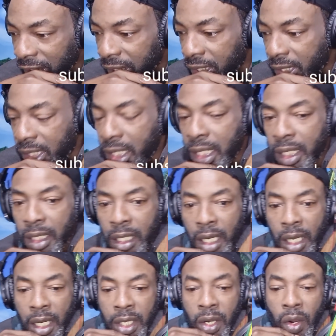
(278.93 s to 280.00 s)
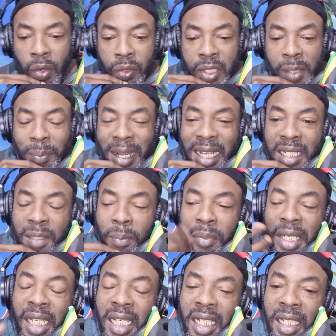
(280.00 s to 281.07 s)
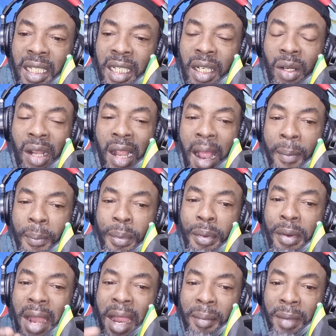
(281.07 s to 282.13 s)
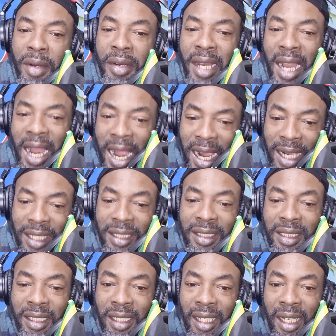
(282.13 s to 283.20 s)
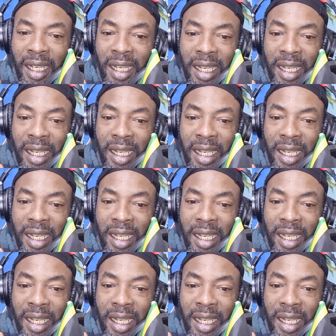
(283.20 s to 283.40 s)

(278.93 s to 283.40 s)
You know, see it. Now, Spice being a primary act,